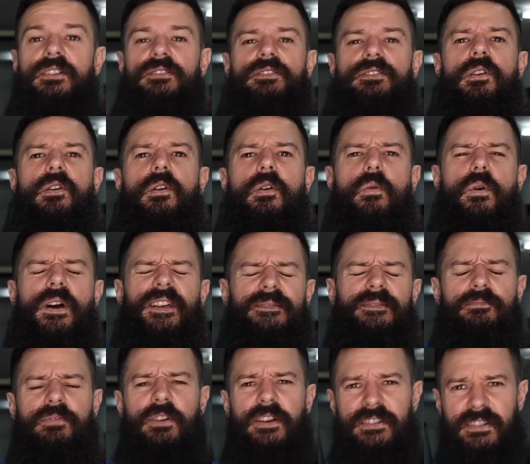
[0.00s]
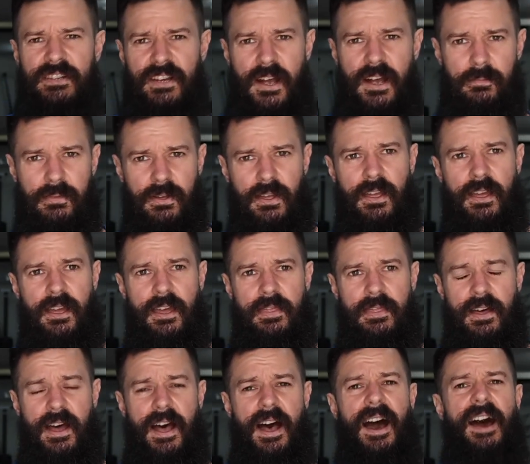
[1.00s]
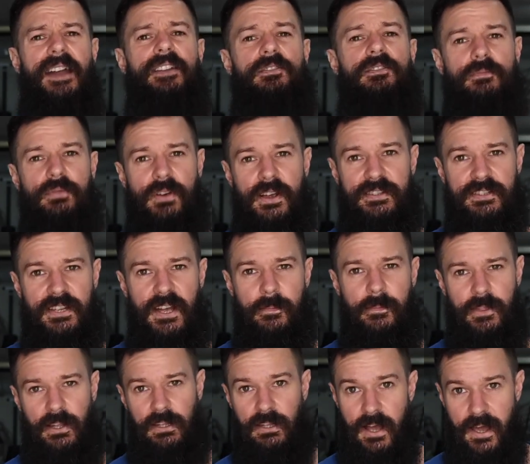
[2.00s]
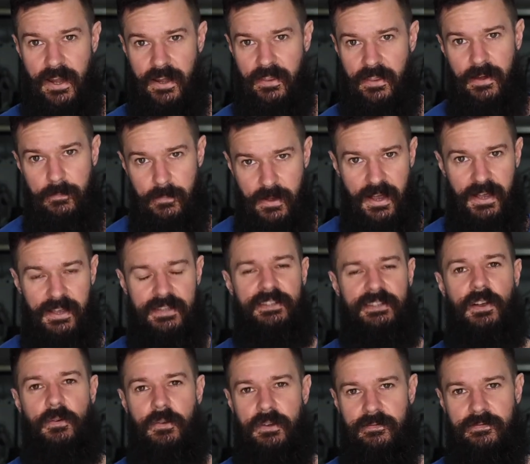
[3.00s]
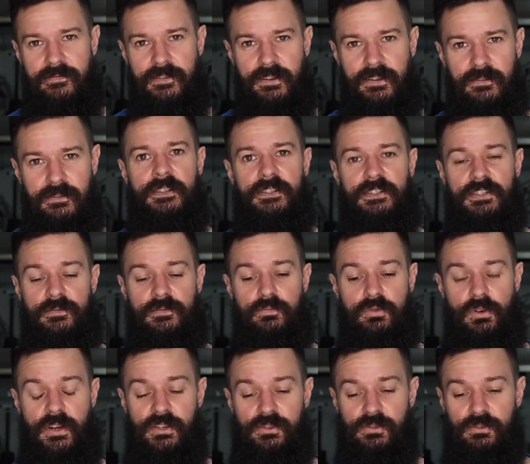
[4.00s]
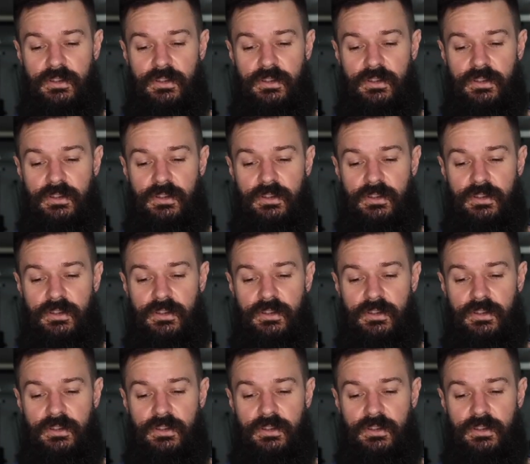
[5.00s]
So always pressing up, and the harder you press up, the lighter that bar is going to feel. Spread your